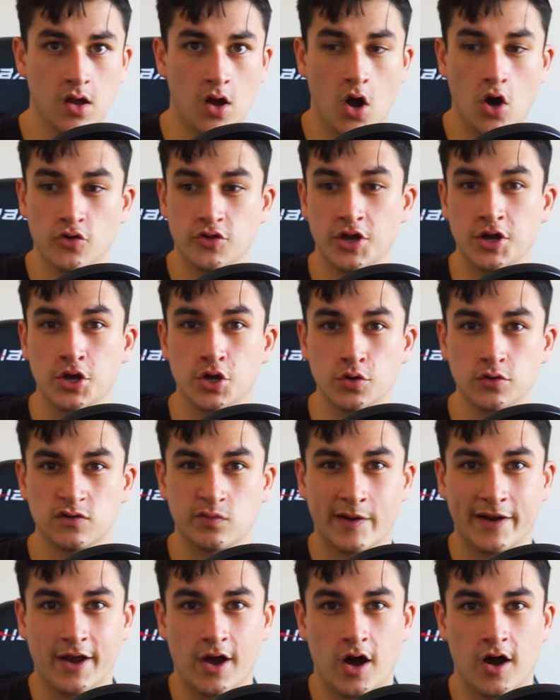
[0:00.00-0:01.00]
Oh, the news
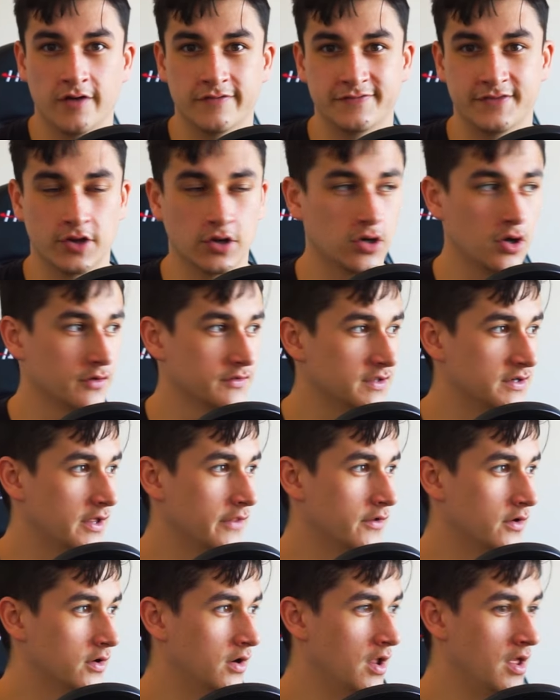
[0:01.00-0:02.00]
went off. There goes
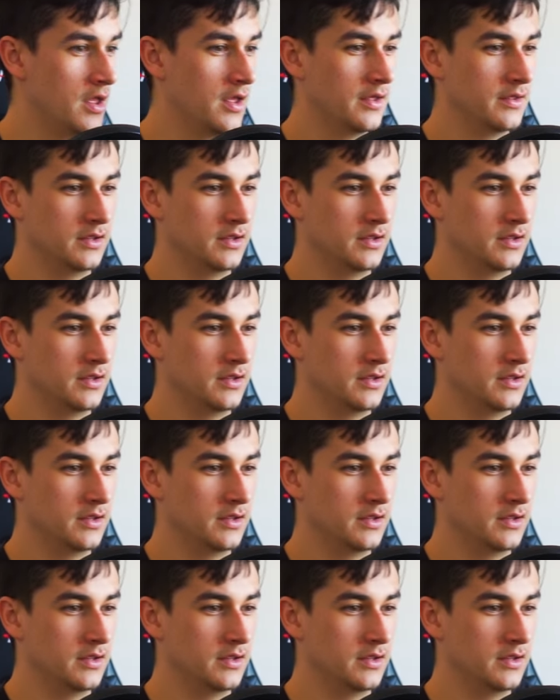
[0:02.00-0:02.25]
another,